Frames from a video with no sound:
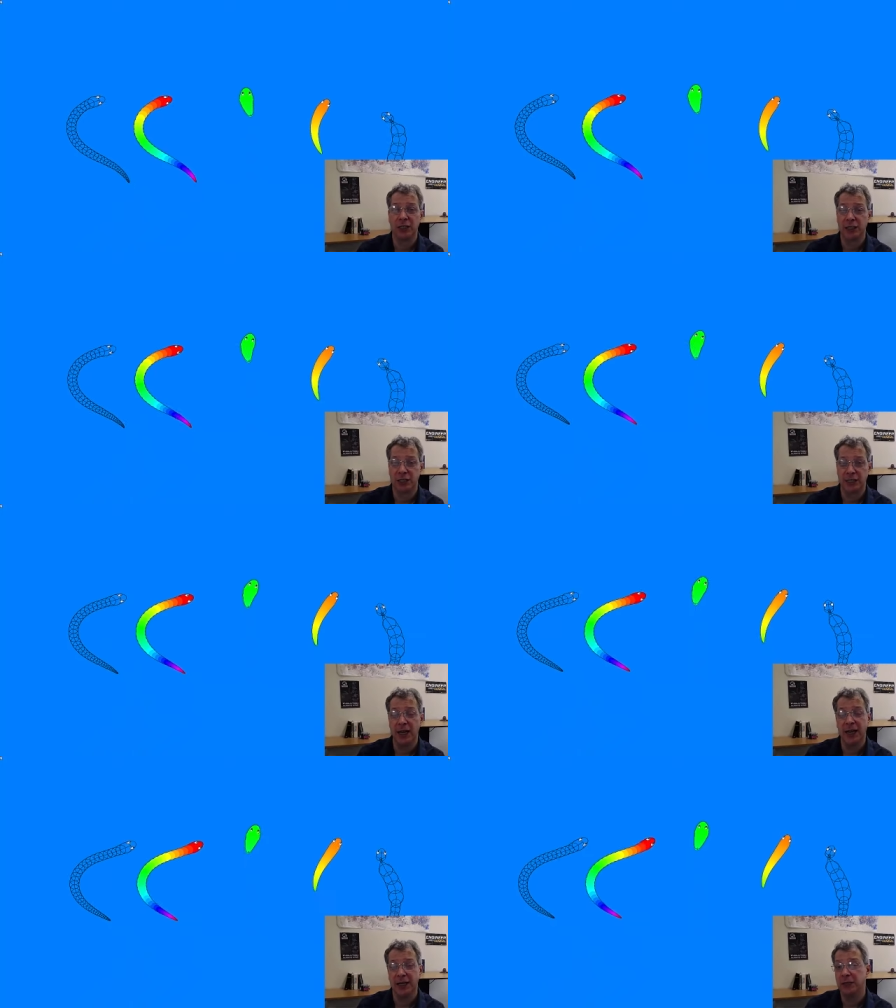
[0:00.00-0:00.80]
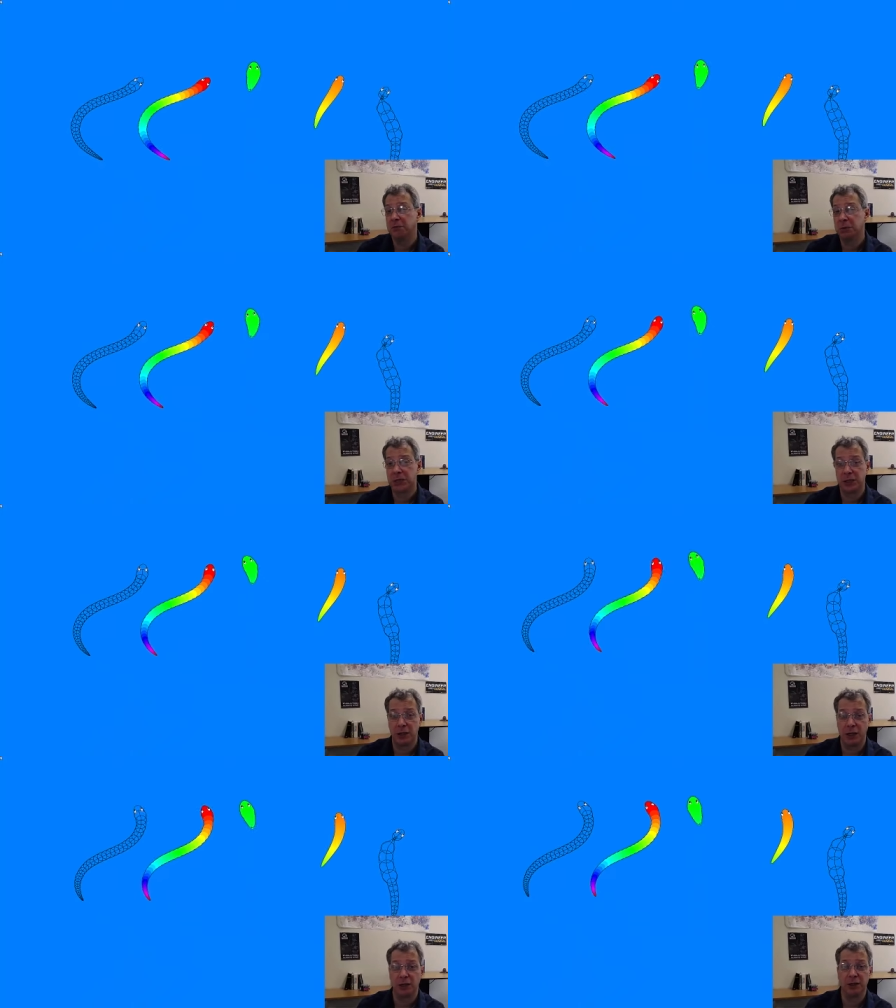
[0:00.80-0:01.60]
snake,
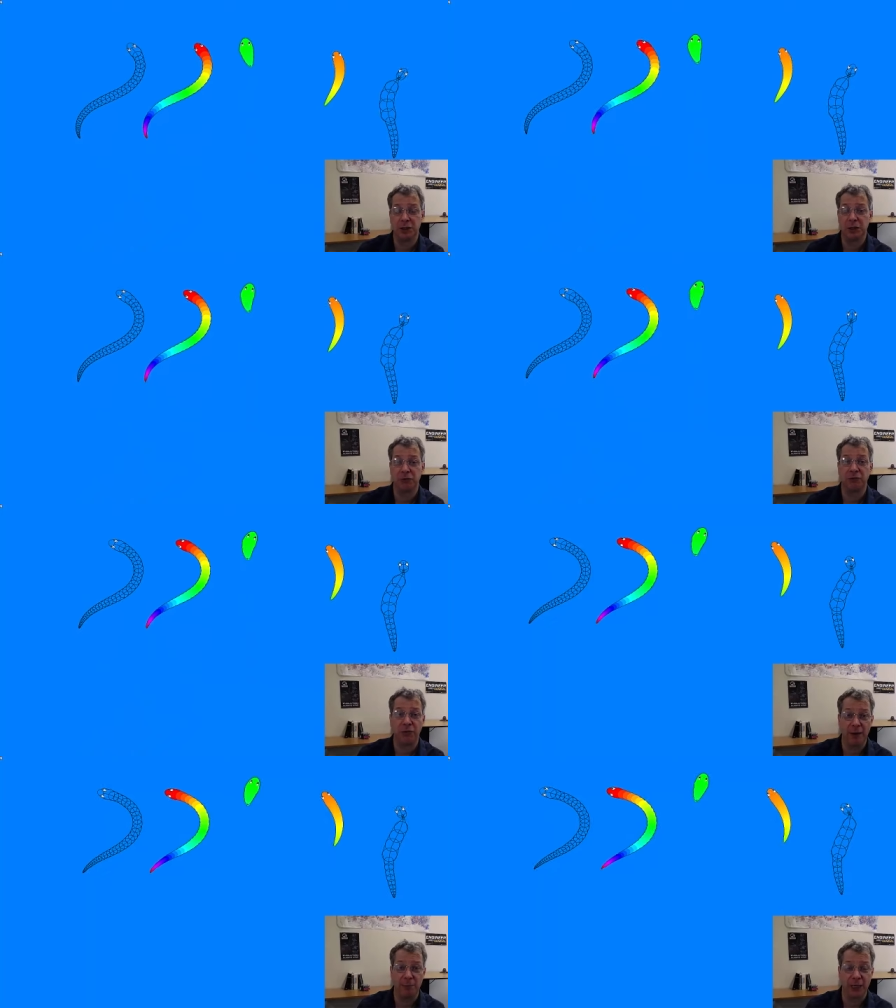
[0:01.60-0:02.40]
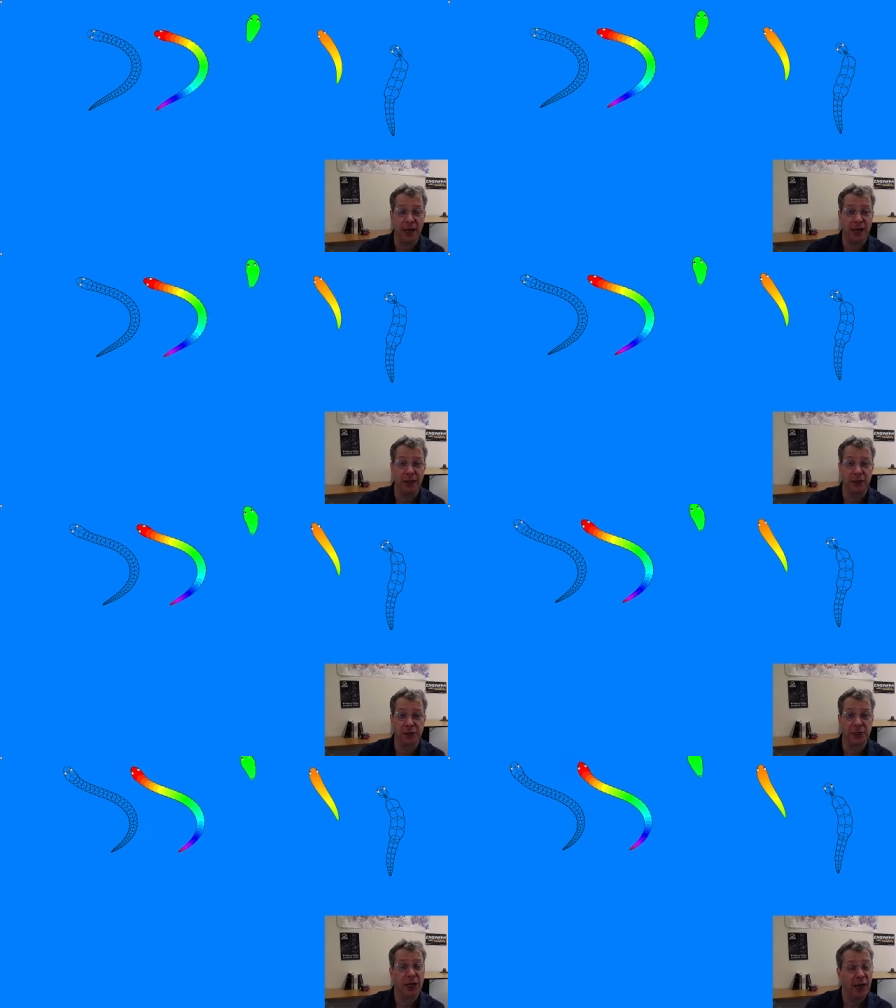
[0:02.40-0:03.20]
slugs,
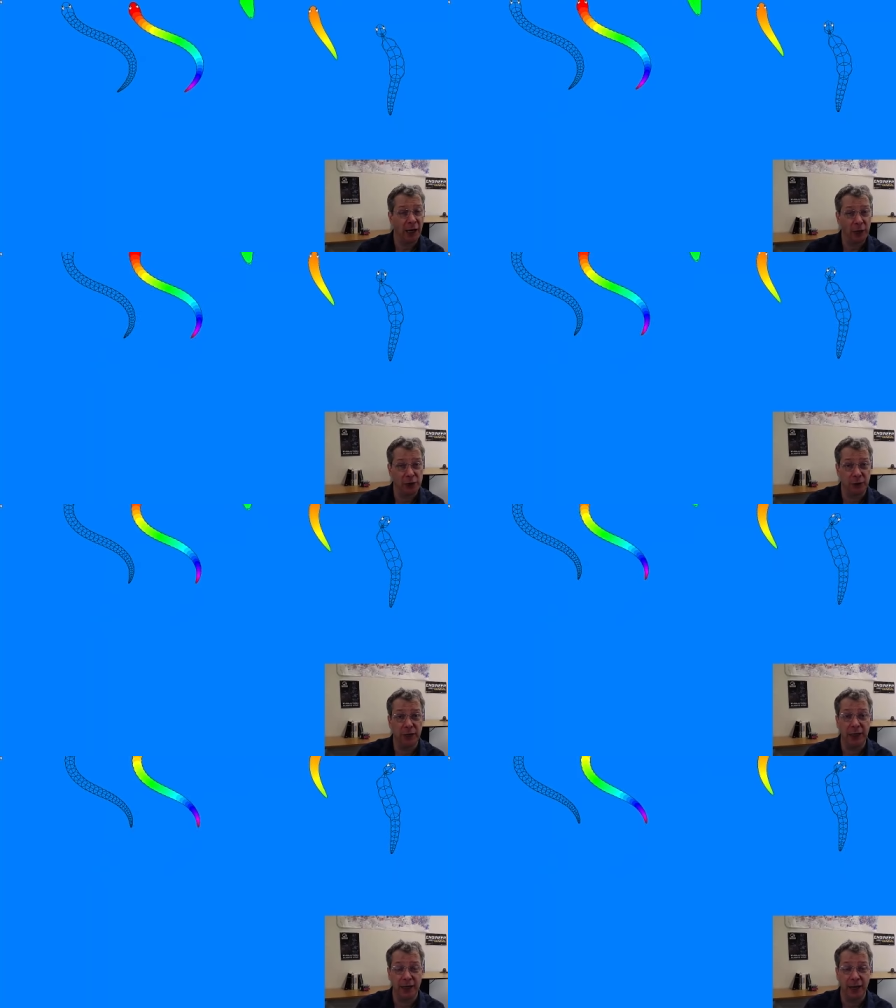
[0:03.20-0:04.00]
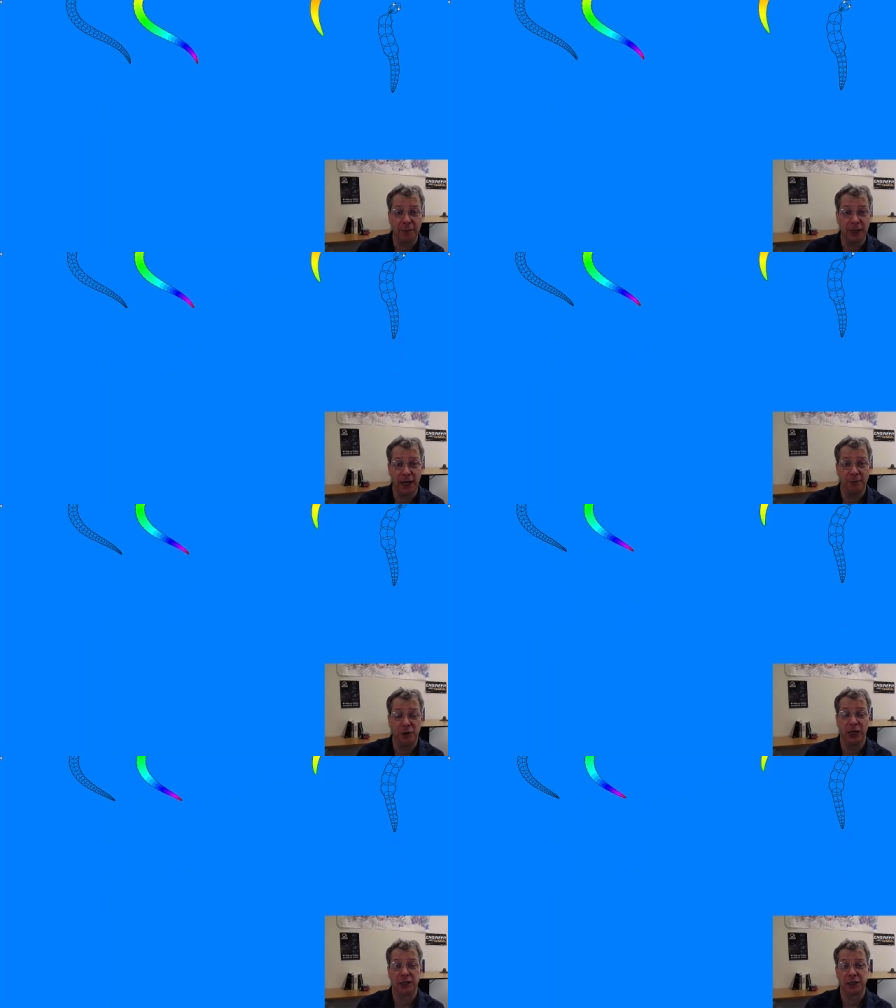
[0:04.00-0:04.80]
reptiles, and also inanimate
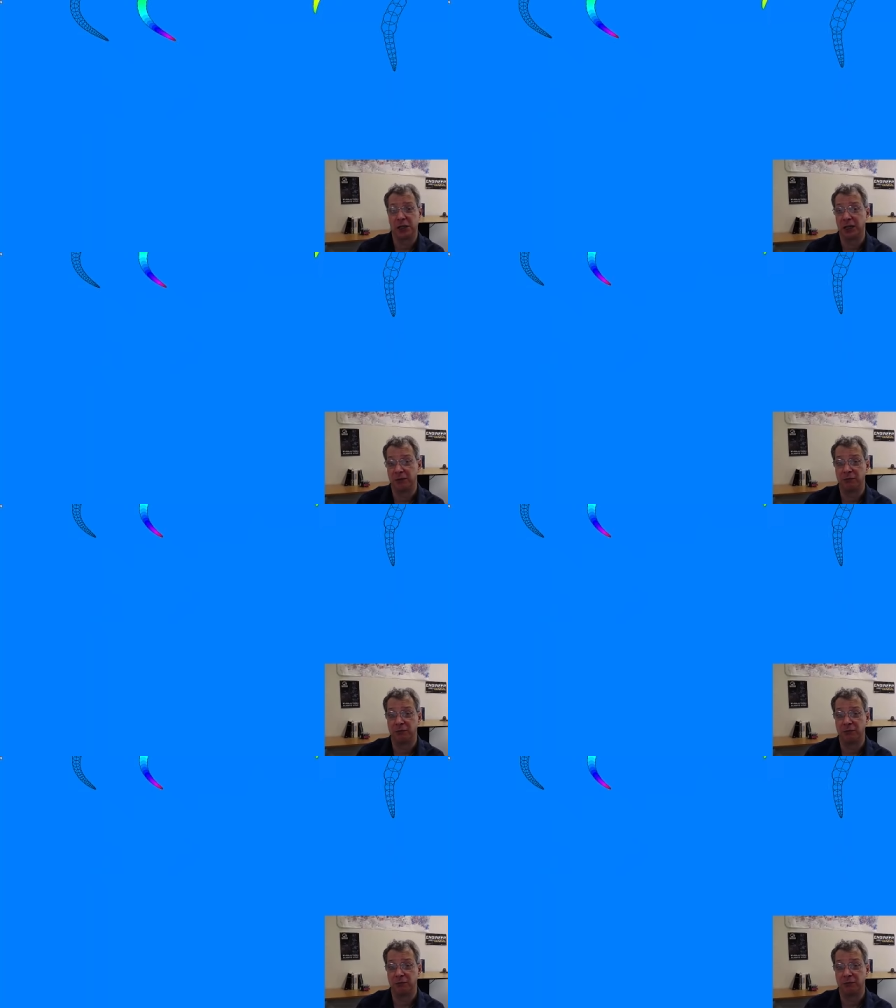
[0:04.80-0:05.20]
objects like